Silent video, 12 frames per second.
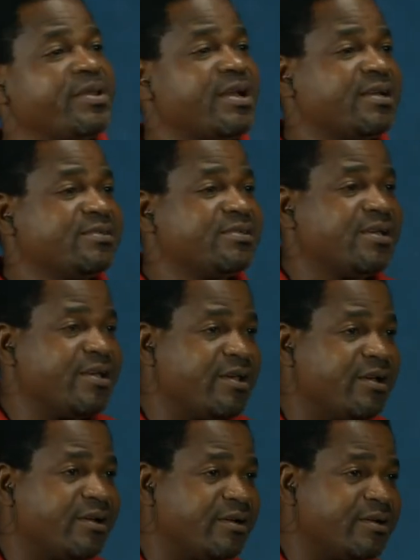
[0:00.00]
answer
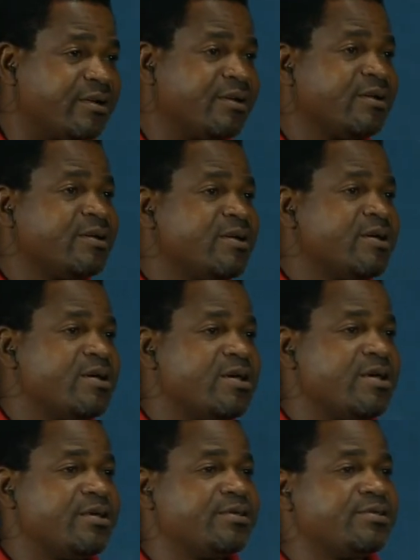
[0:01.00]
here
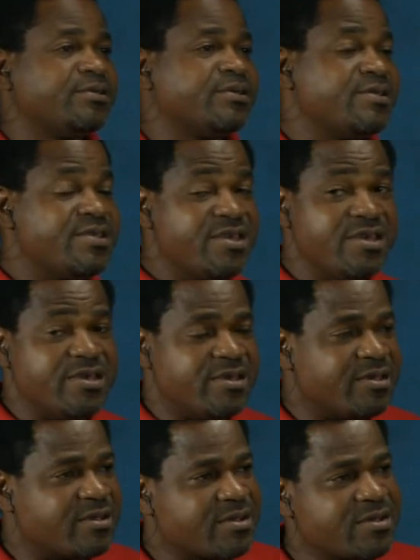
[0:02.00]
is E,
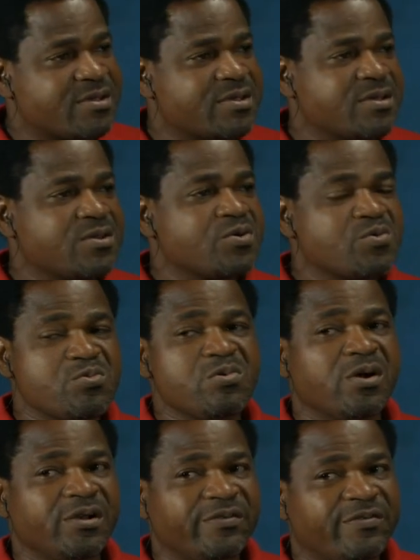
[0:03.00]

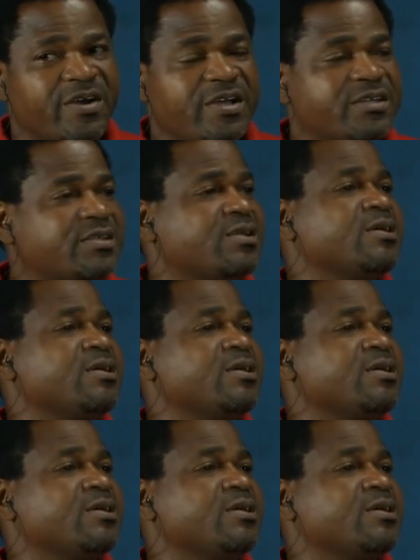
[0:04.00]
qualified.